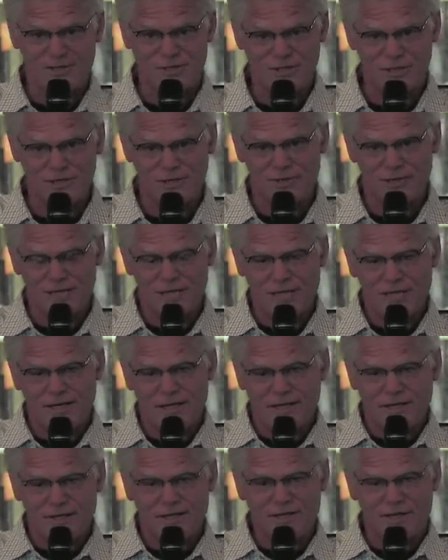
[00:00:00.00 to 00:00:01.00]
So,
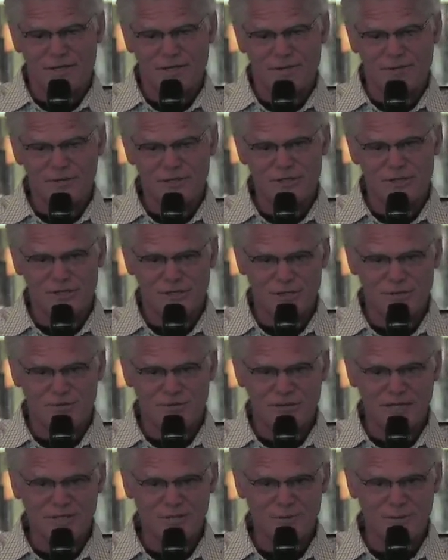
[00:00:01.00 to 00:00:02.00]
you know, it was a good
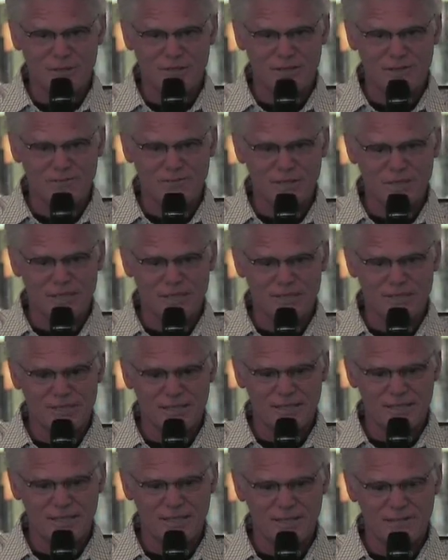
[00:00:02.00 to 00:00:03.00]
investment. But
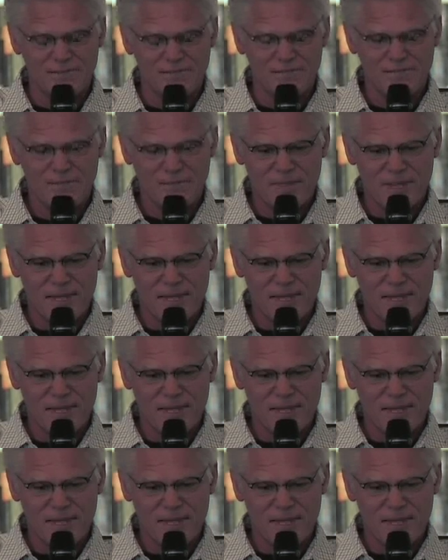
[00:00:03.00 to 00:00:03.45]
um,